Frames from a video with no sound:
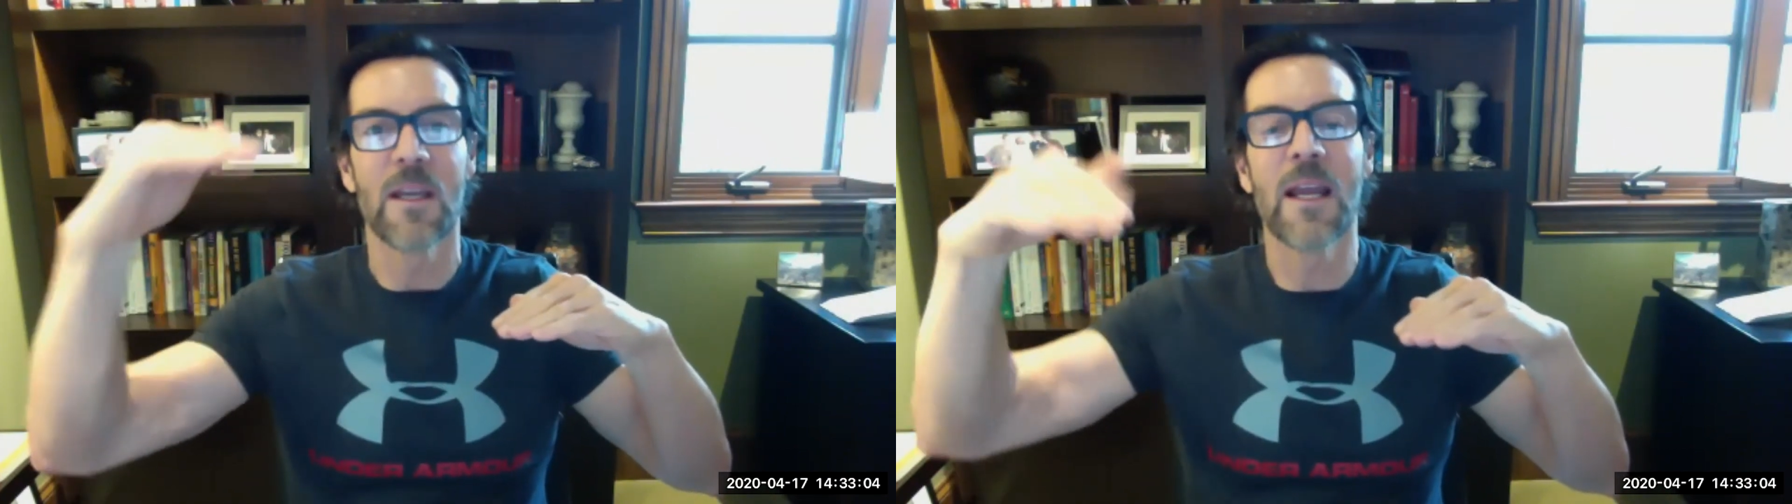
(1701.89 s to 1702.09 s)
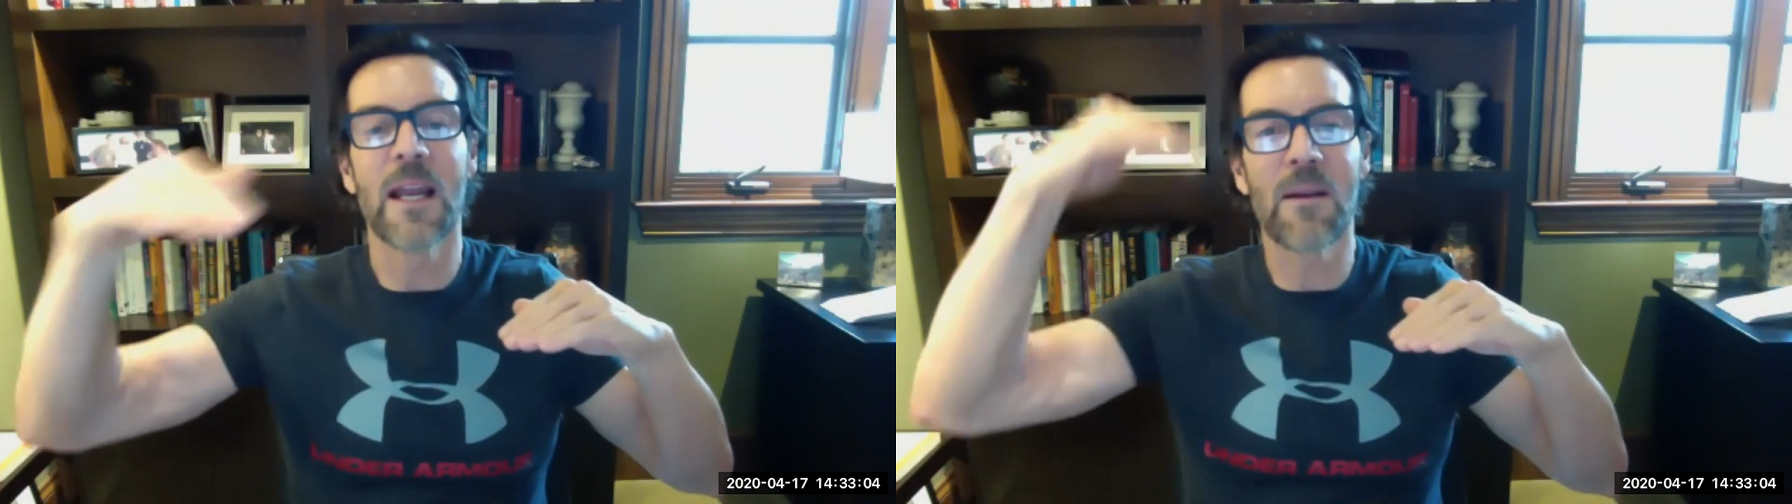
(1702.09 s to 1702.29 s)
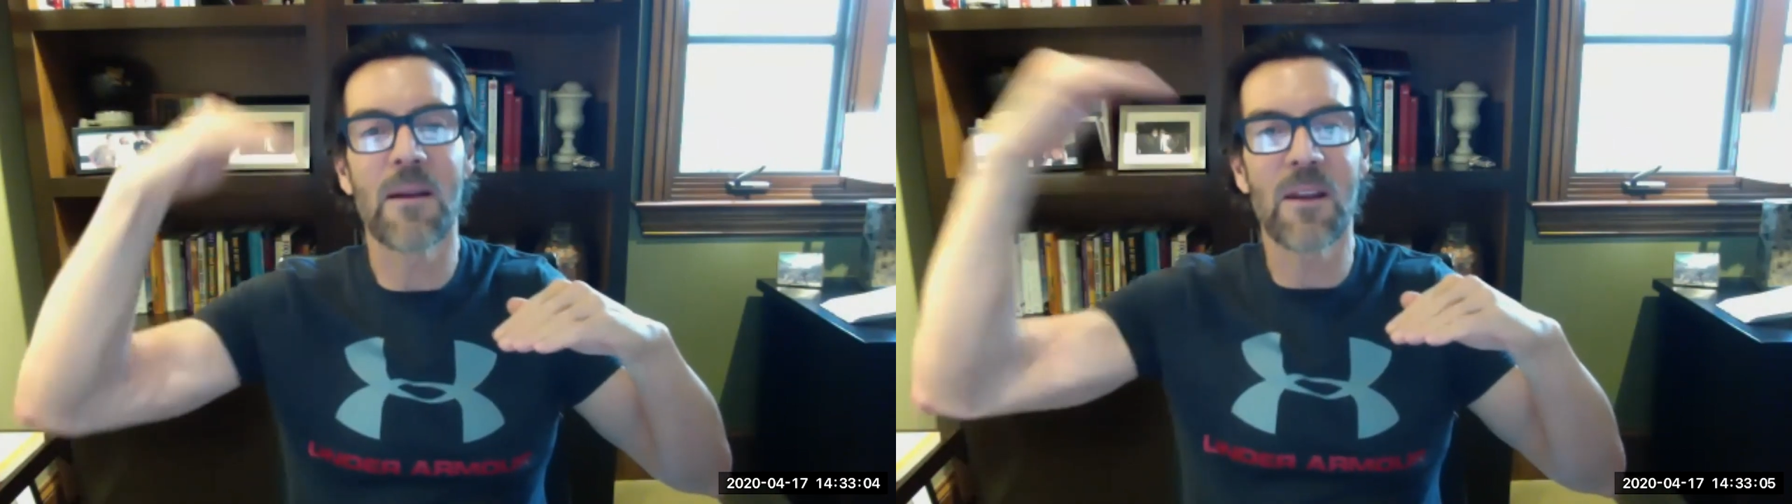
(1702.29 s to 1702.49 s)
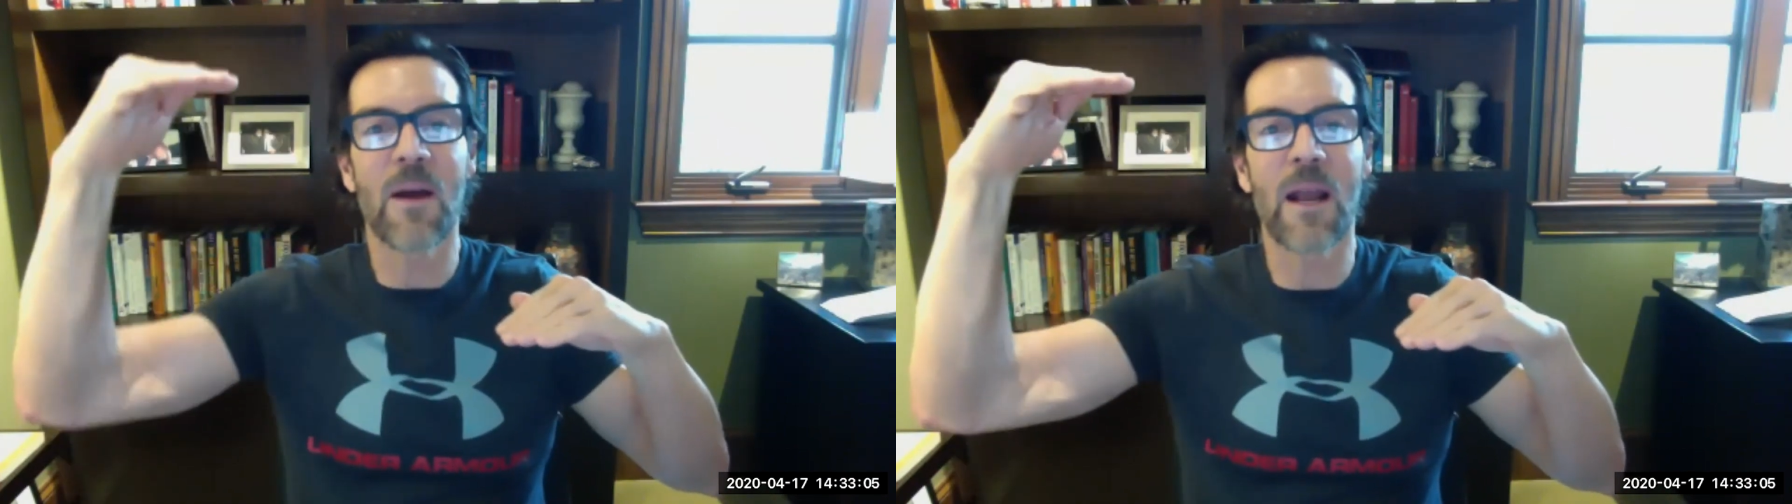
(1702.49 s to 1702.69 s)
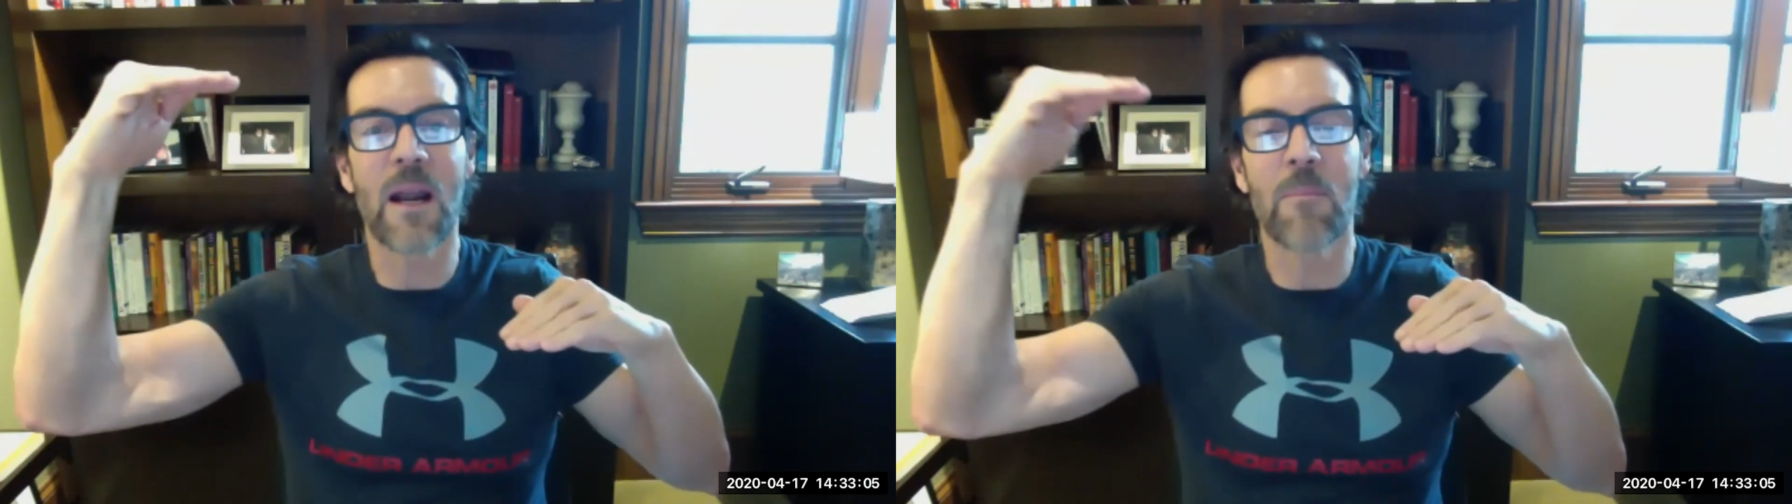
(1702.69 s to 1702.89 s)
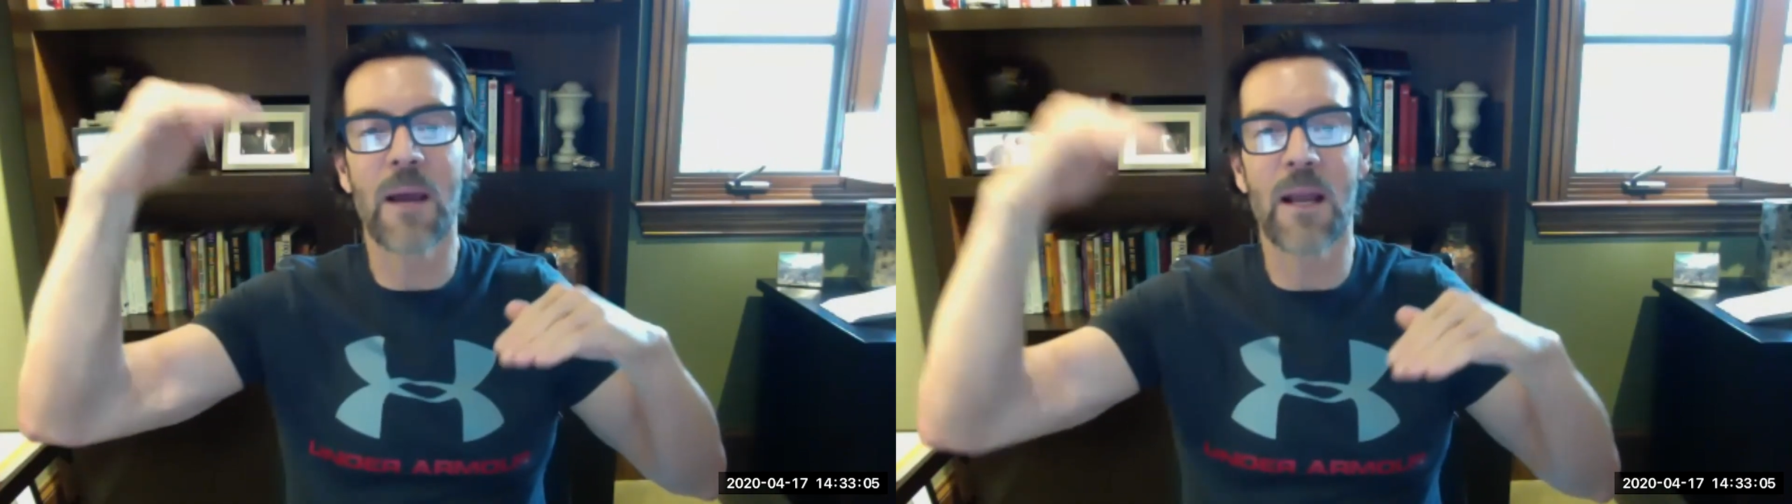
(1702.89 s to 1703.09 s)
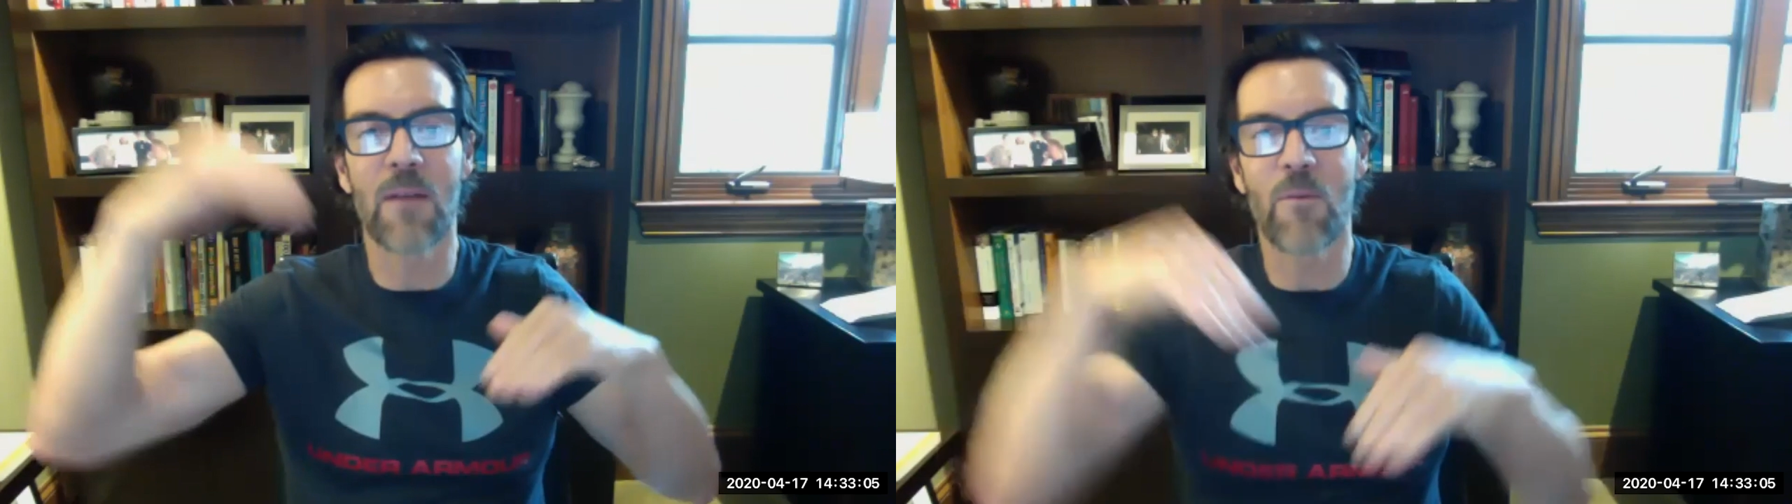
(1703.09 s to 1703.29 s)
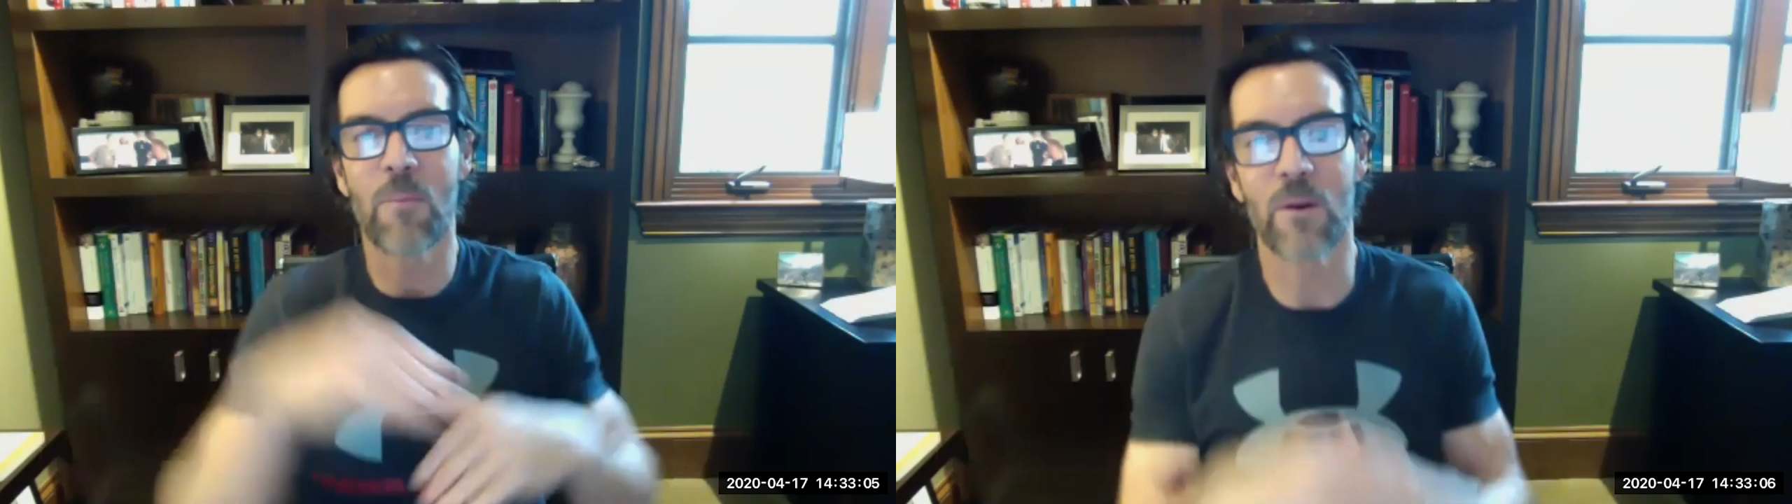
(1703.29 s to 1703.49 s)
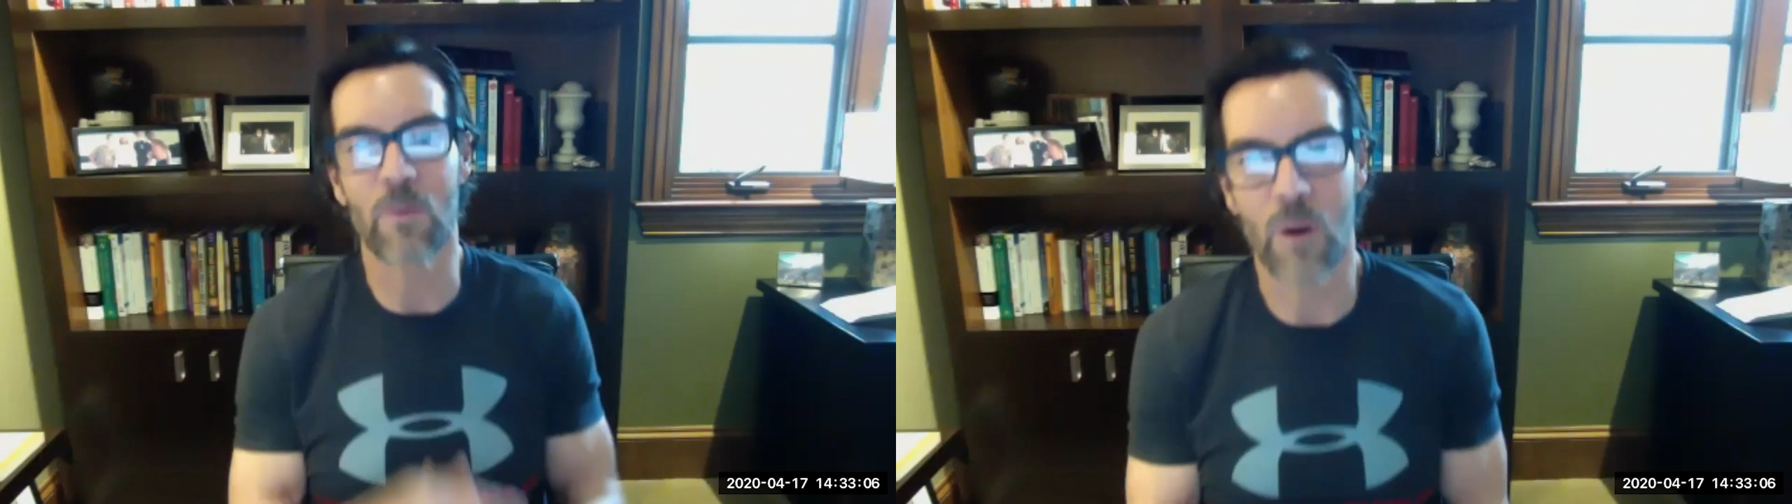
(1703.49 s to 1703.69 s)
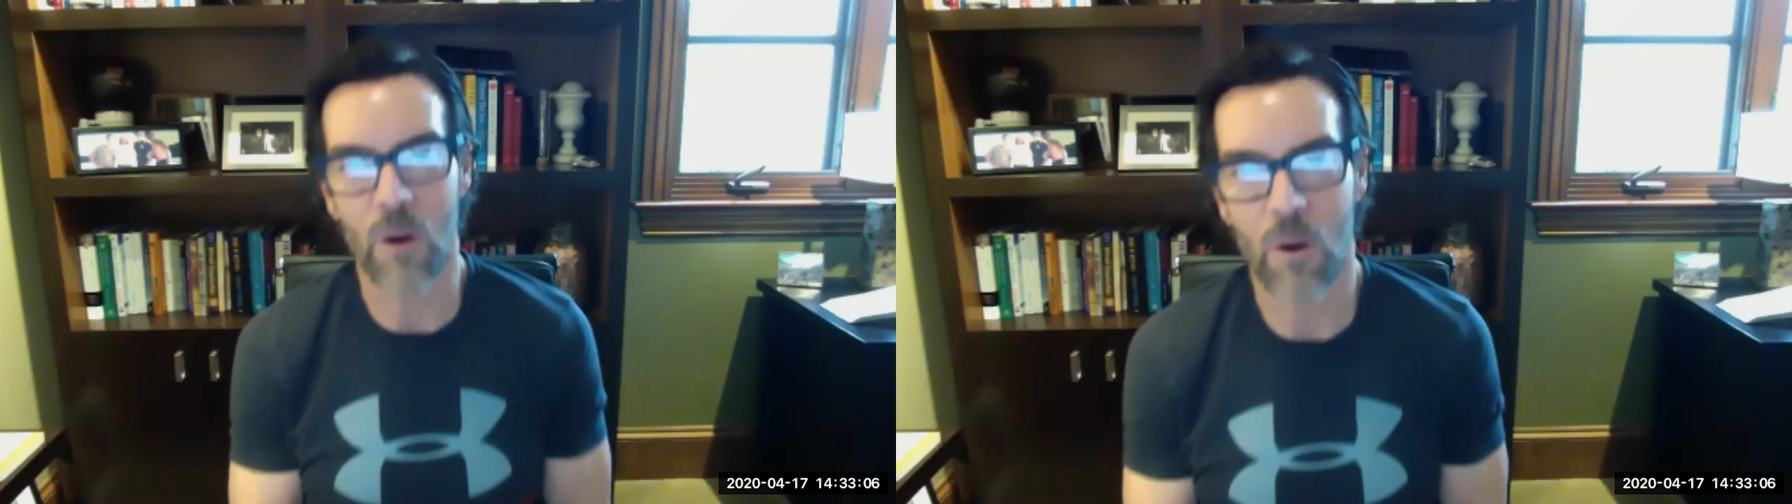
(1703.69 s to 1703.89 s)
And I, you know, I ended up buying a four
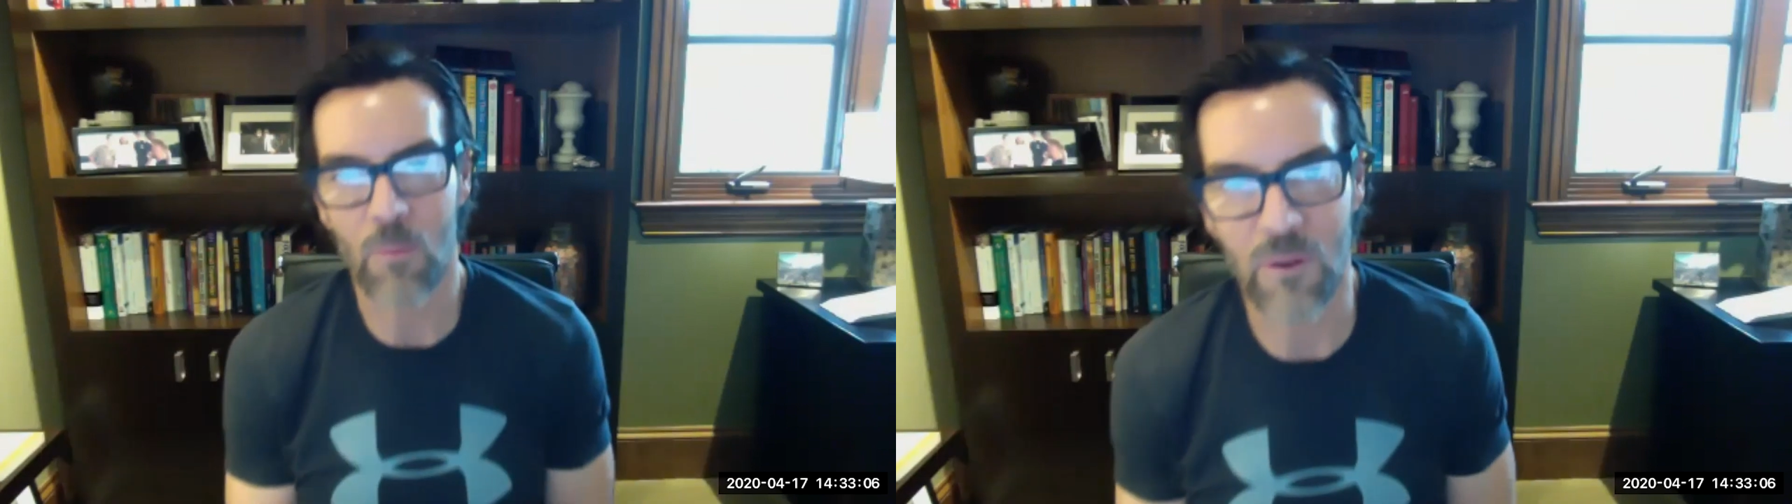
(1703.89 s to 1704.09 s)
bedroom home with